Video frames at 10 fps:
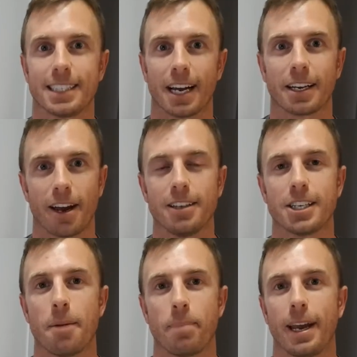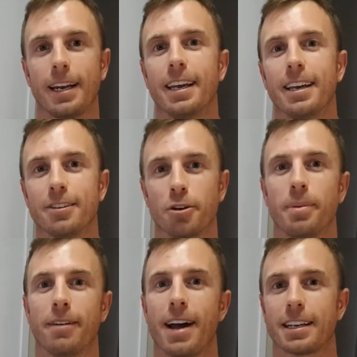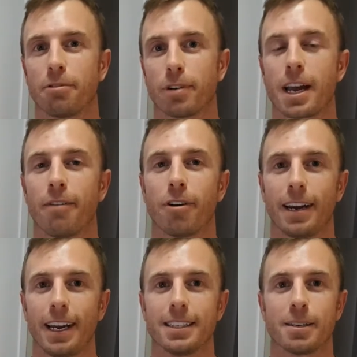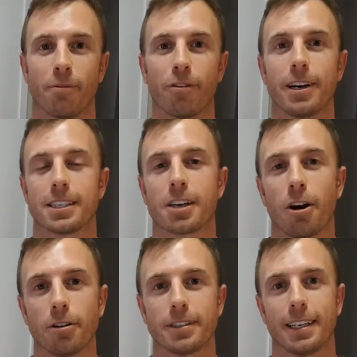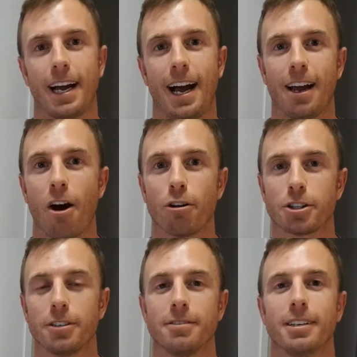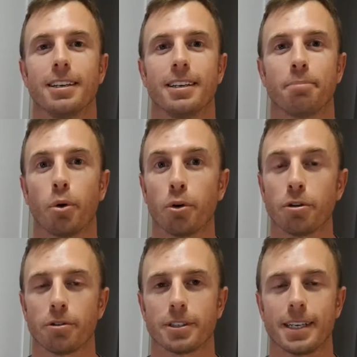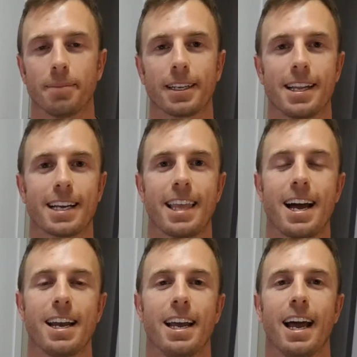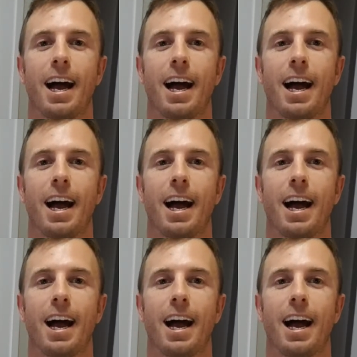Go jump in, do a bit of active recovery in some freezing cold ocean pool or something like that.